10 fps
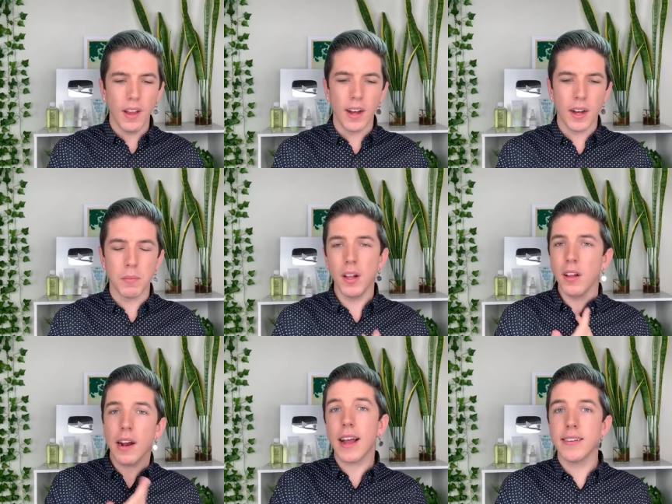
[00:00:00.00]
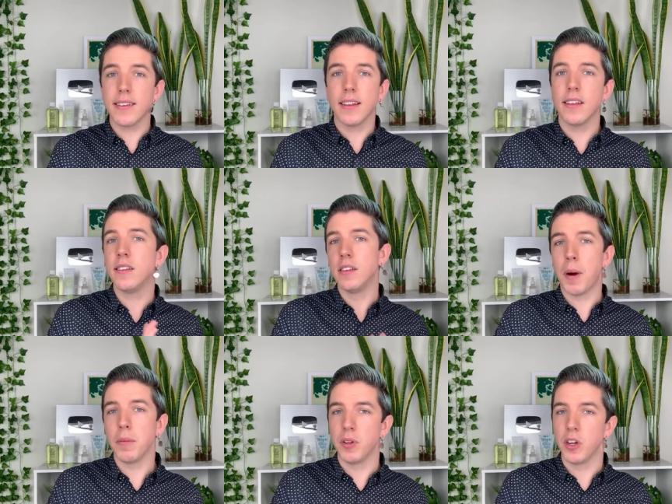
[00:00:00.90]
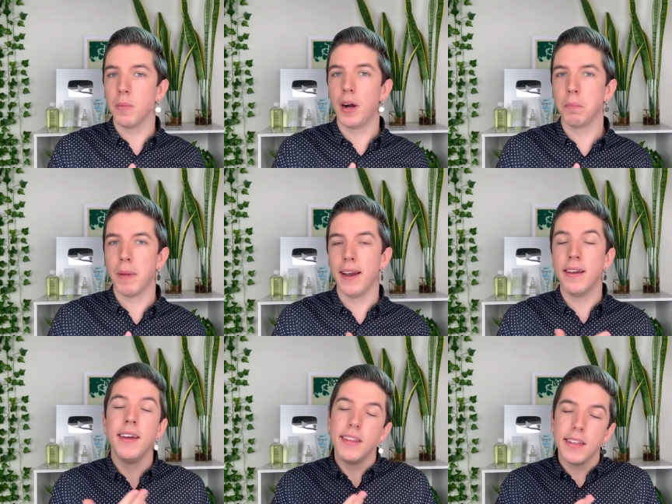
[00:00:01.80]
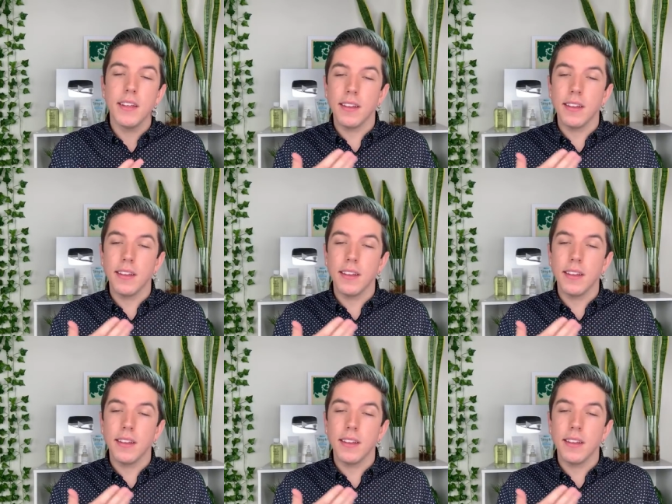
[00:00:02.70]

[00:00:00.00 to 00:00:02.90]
um, a lot of guys like this it's popular among men that,